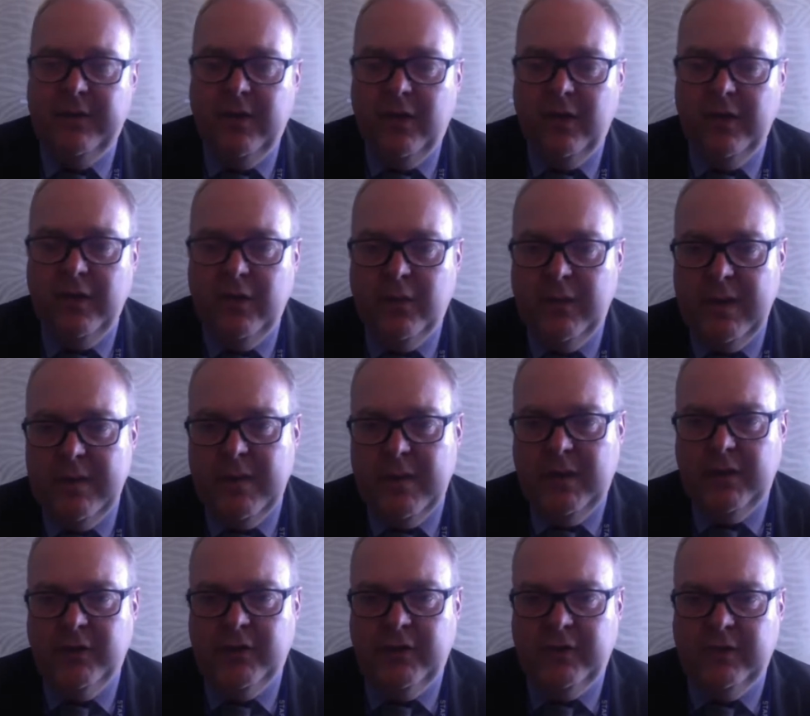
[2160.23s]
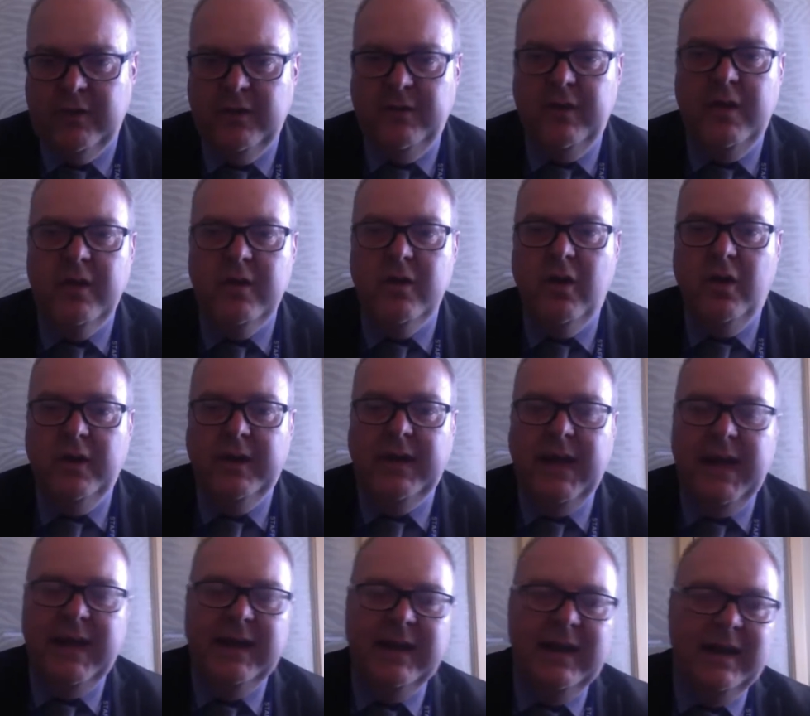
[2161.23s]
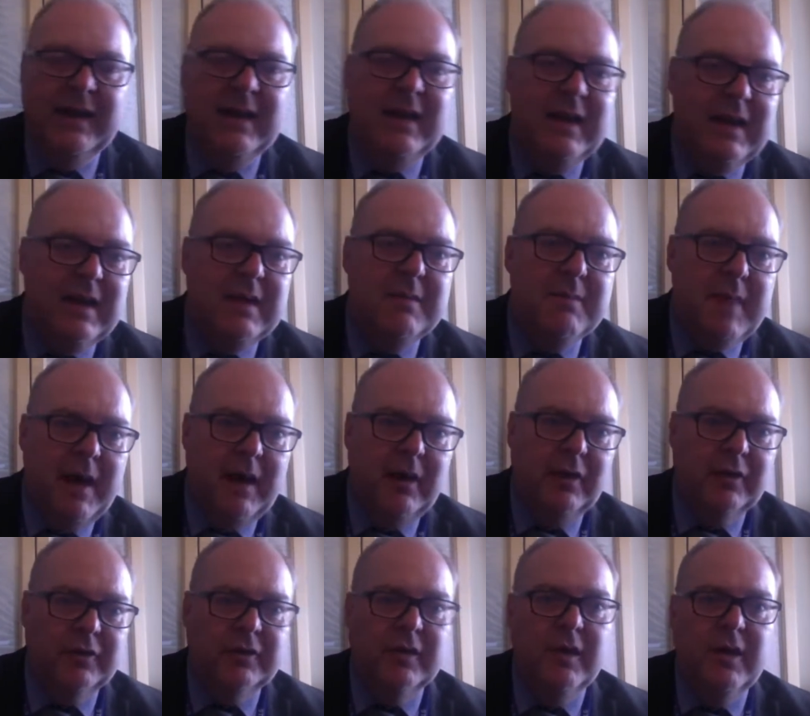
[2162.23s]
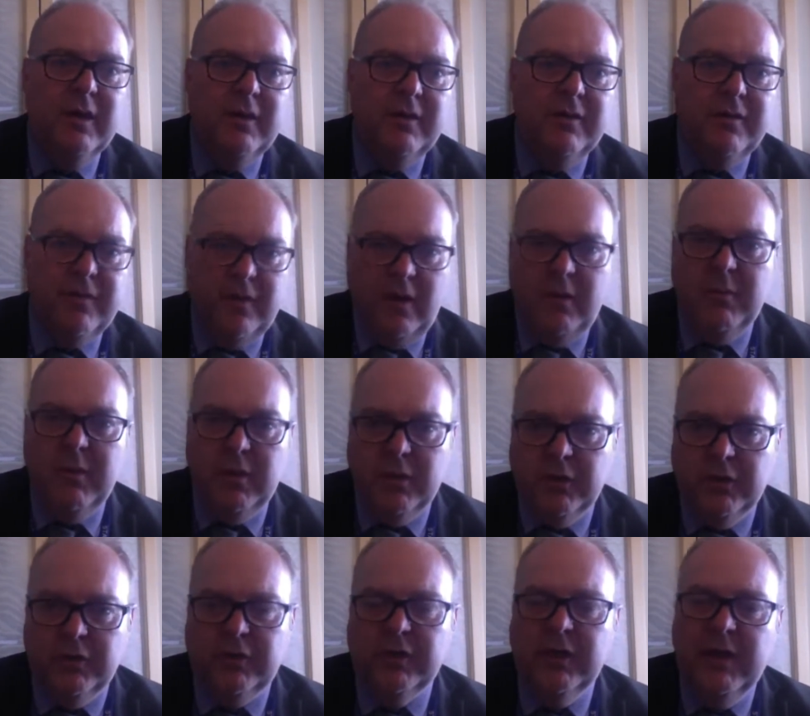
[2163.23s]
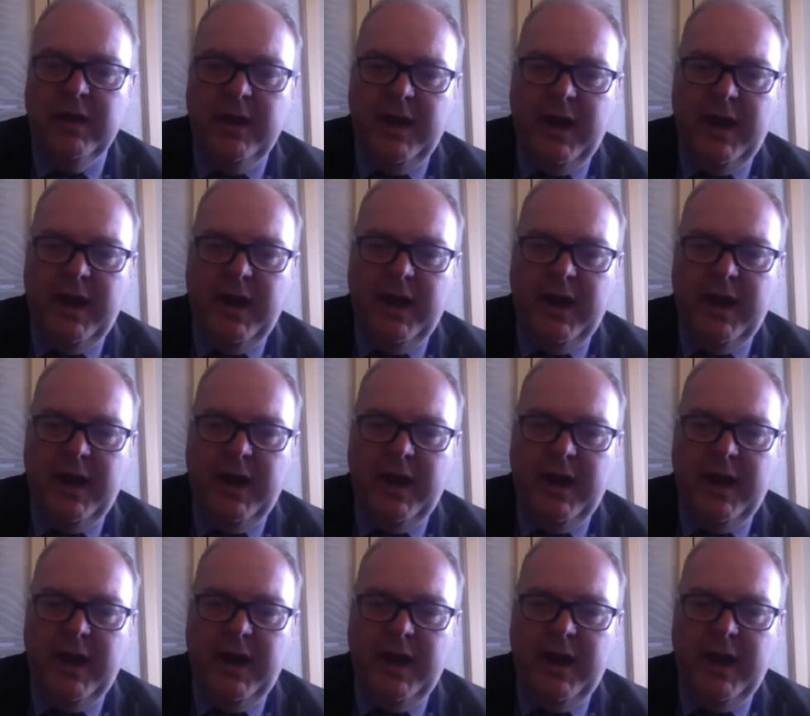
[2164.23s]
all your email addresses. If you're not getting any emails from us,